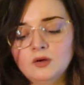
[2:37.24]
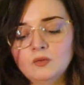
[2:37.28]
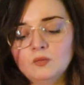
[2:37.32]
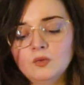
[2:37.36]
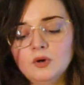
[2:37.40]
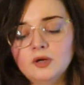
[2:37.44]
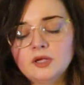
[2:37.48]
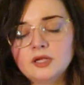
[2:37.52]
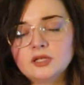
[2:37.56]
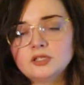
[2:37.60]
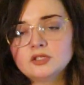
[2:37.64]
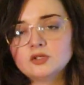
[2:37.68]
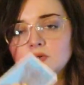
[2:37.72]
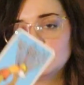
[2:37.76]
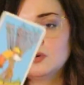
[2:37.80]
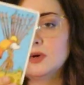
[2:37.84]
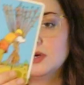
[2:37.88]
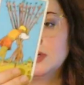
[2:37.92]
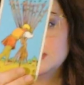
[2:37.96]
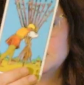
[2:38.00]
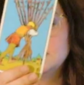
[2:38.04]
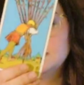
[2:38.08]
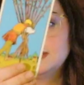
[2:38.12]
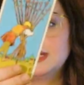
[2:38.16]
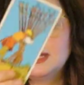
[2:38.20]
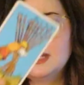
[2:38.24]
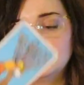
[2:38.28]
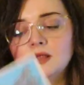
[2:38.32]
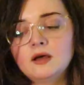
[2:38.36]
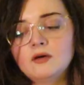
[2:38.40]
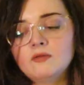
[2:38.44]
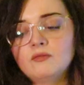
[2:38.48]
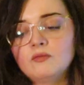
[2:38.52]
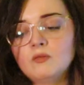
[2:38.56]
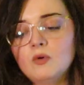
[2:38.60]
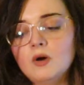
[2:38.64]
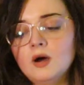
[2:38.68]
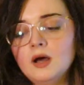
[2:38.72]
Working towards Ten
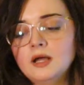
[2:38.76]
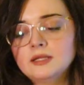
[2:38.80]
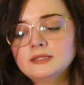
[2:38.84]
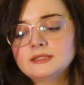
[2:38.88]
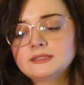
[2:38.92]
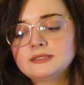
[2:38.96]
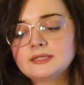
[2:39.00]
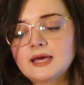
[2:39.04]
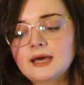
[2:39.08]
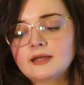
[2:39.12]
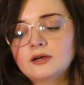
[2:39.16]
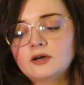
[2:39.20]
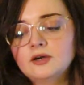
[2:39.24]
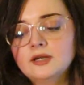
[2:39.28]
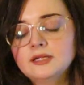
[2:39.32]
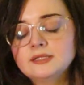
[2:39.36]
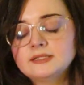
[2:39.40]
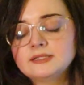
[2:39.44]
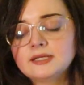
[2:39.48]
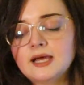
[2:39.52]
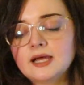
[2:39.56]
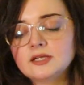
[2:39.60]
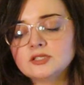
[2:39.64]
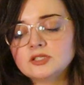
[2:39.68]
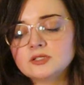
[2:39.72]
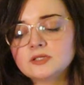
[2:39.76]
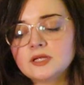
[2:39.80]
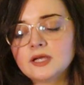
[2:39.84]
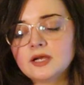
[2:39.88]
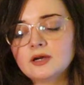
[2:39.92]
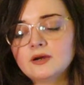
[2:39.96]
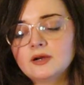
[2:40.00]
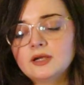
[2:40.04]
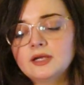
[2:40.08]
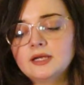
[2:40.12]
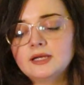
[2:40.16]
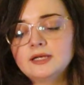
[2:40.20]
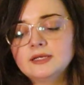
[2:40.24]
of Wands, Saturn and
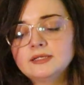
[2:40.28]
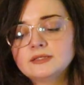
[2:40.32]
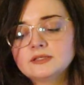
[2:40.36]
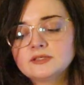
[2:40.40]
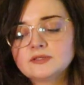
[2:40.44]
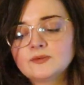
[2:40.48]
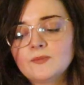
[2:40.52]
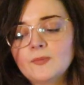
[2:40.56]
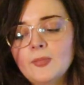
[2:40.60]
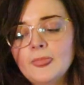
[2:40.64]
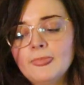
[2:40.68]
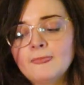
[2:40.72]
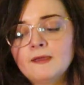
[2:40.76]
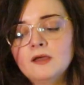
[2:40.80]
Sagittarius.